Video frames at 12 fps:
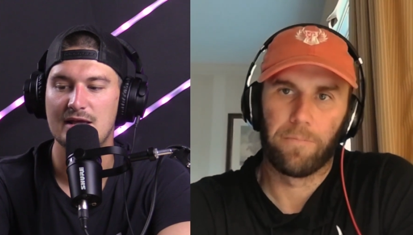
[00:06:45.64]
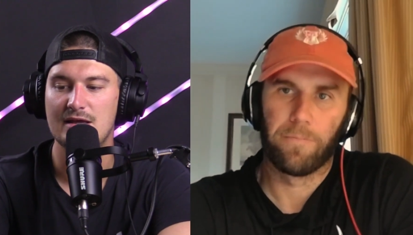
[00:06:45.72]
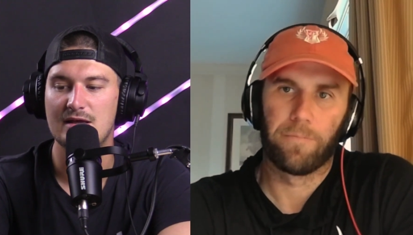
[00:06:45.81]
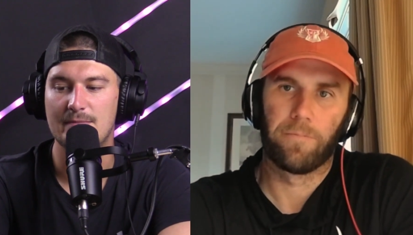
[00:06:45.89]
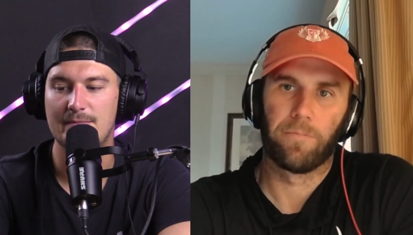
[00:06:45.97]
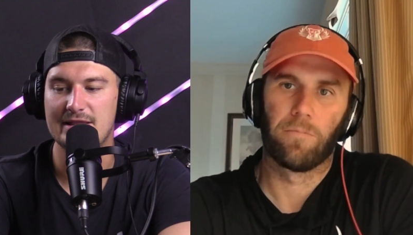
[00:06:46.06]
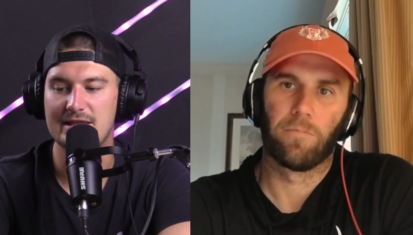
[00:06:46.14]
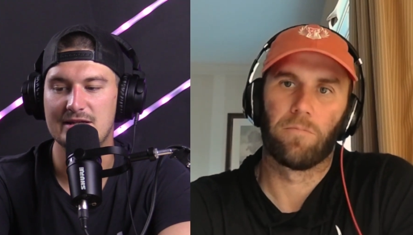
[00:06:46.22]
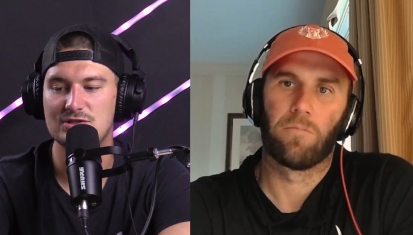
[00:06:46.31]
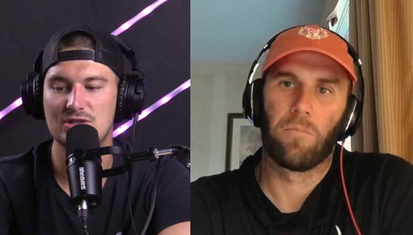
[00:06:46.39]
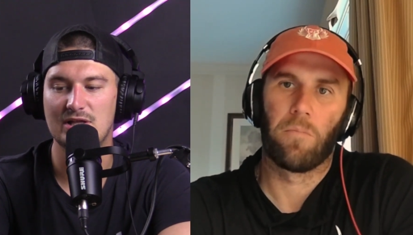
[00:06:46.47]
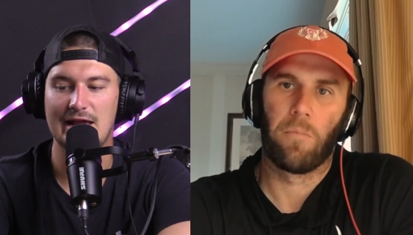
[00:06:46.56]
Speaker 1: By the end of
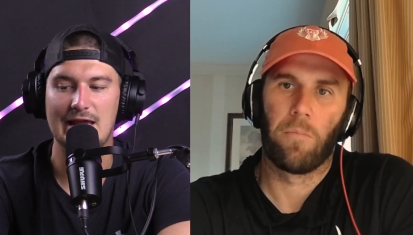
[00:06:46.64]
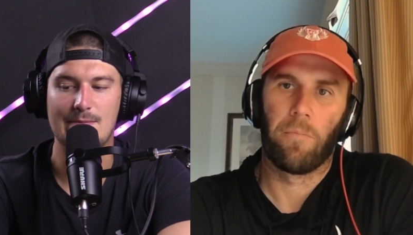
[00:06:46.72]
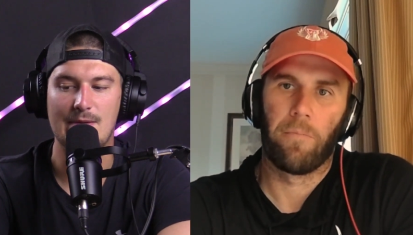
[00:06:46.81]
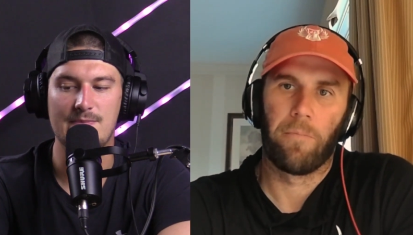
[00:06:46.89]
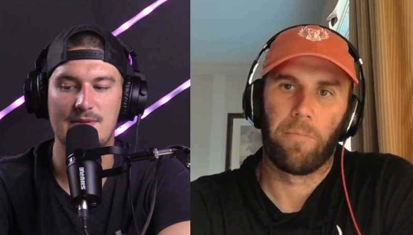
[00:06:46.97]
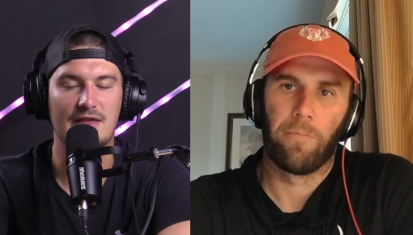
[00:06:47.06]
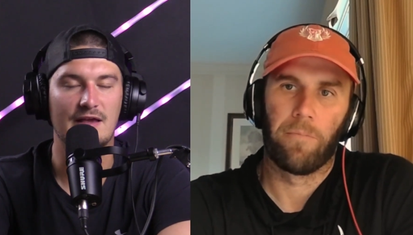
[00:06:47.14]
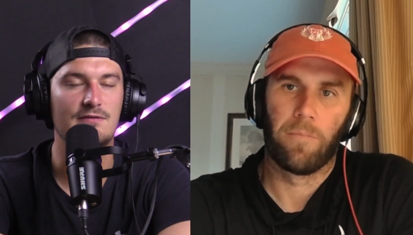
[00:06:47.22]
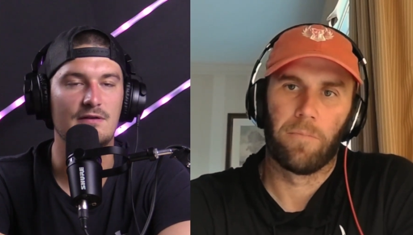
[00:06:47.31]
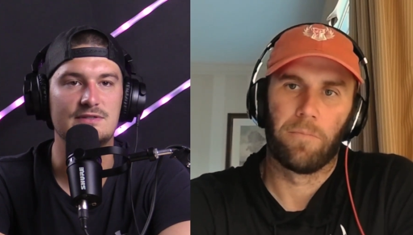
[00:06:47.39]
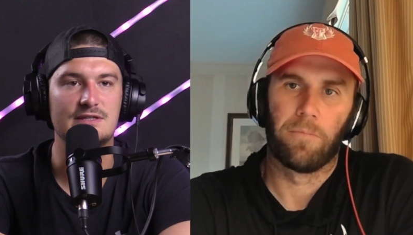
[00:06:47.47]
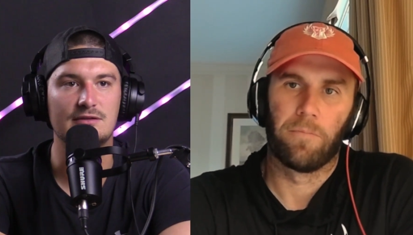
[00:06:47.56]
July, he might be in like
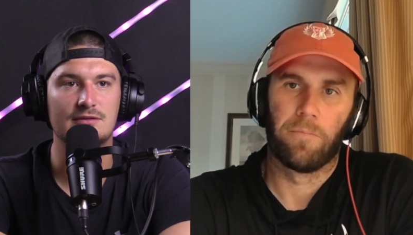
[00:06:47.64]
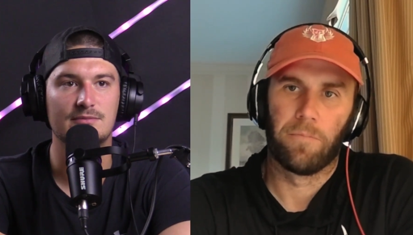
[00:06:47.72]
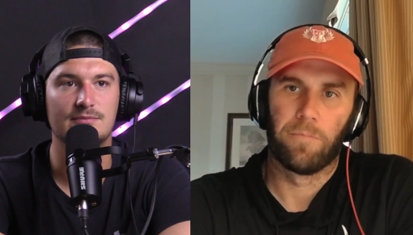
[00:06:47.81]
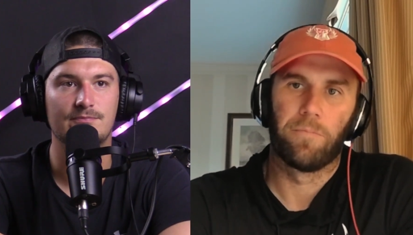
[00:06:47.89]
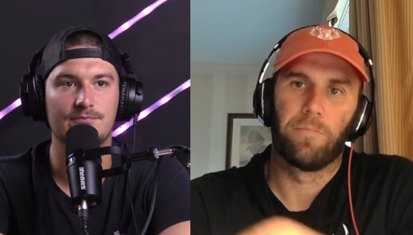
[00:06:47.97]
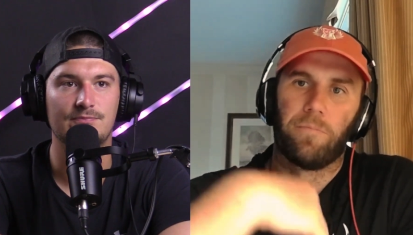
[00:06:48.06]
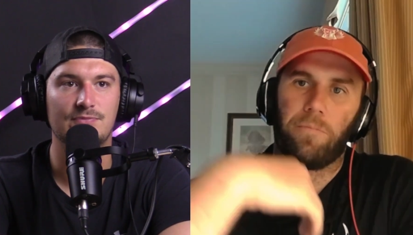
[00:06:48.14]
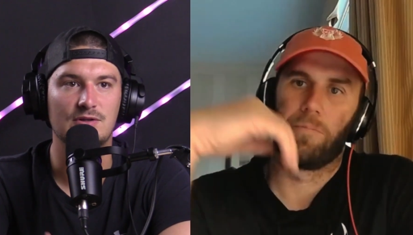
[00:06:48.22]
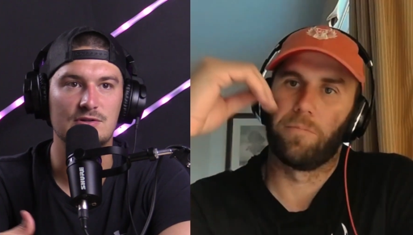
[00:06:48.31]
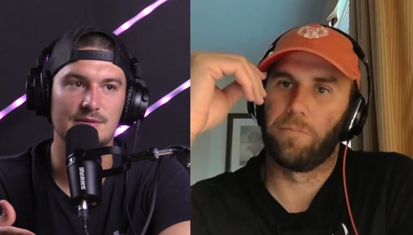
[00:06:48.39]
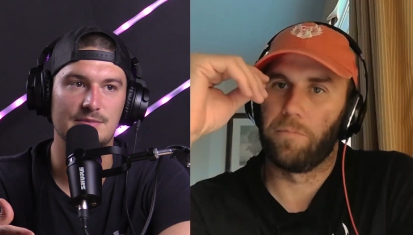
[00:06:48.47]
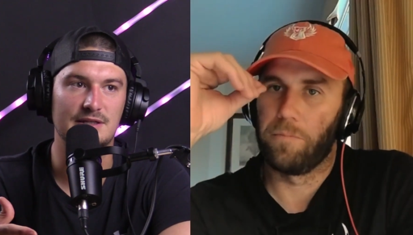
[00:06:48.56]
15th or
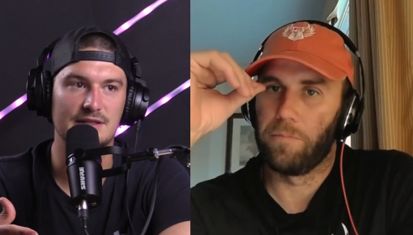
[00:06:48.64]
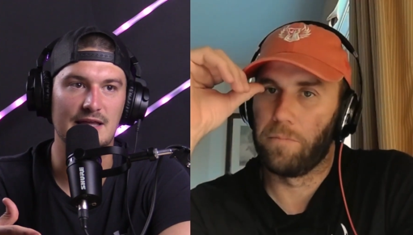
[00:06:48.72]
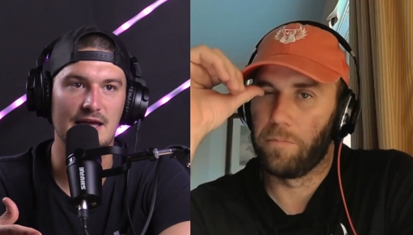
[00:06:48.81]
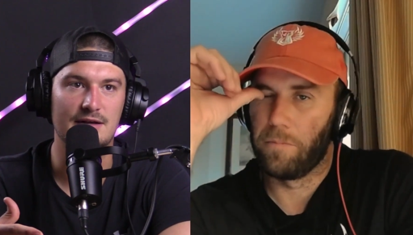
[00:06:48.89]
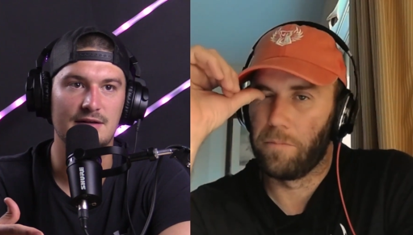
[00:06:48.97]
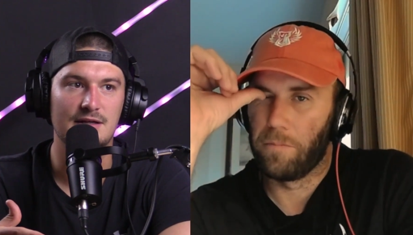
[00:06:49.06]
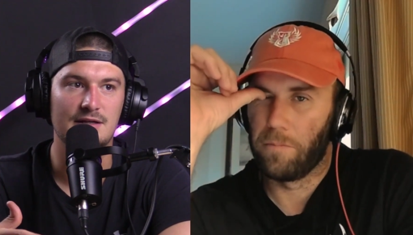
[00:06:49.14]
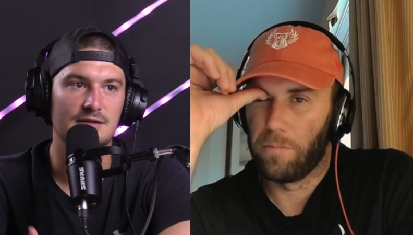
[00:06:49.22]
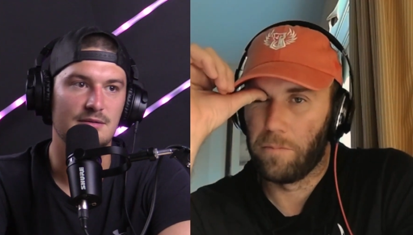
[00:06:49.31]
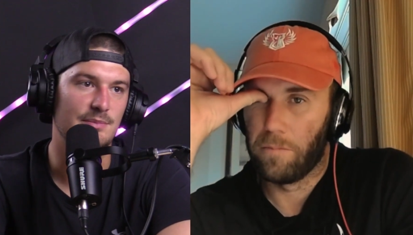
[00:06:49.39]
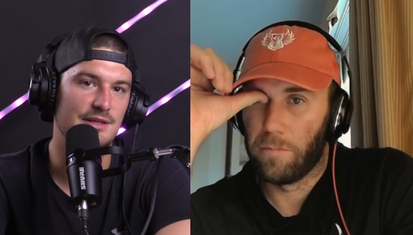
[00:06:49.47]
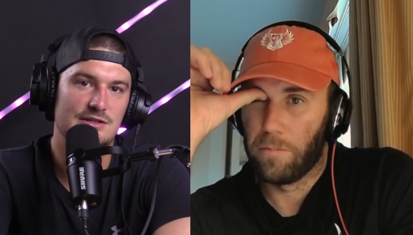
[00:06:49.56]
something like that. Okay.
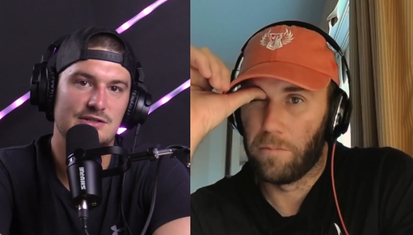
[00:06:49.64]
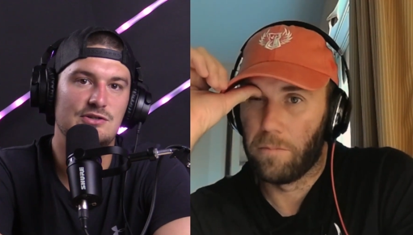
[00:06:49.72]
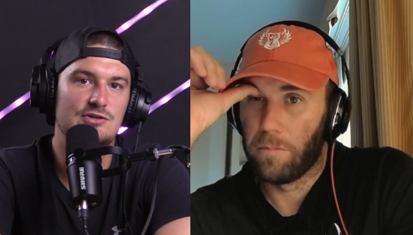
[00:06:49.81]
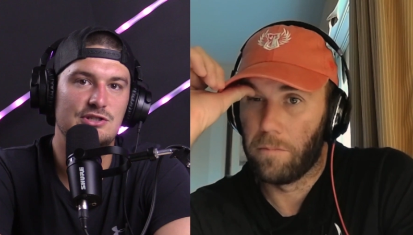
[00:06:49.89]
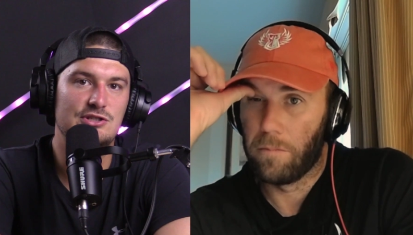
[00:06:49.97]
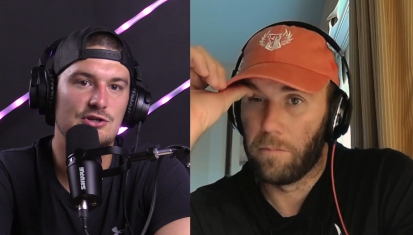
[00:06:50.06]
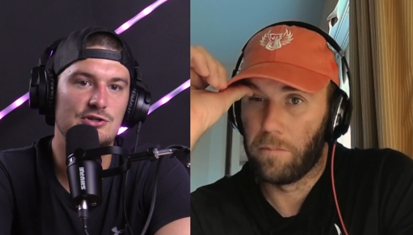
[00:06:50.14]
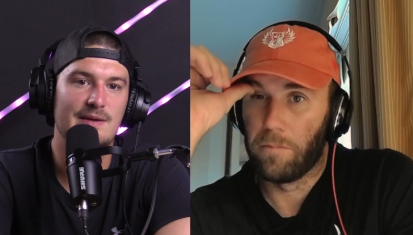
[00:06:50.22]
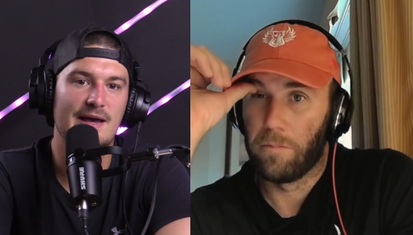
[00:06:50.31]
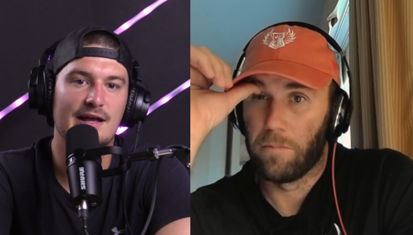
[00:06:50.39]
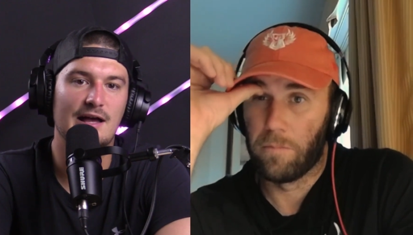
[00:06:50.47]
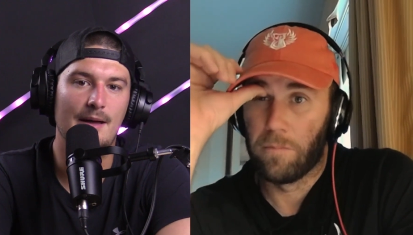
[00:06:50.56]
But then as soon as he shows
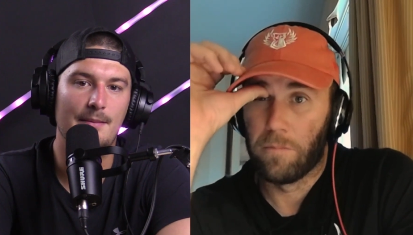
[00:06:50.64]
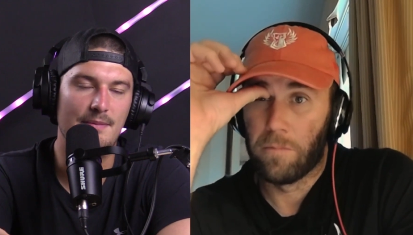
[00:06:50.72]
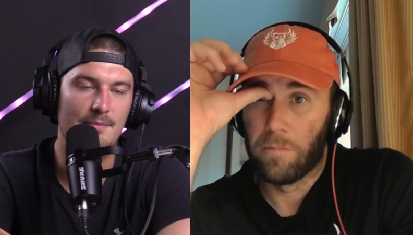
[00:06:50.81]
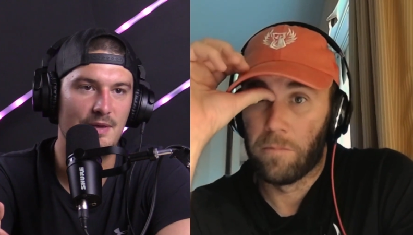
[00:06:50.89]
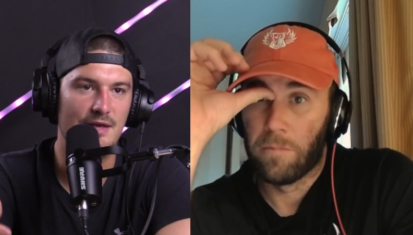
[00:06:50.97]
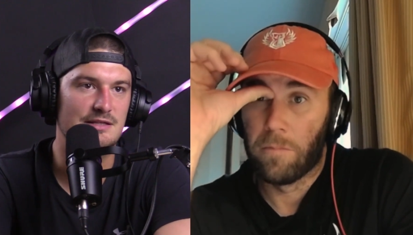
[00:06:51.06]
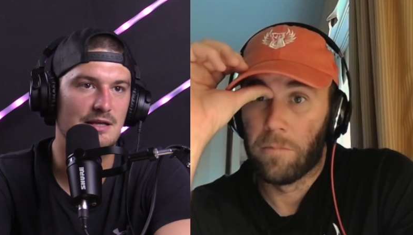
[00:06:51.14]
back up, it picks up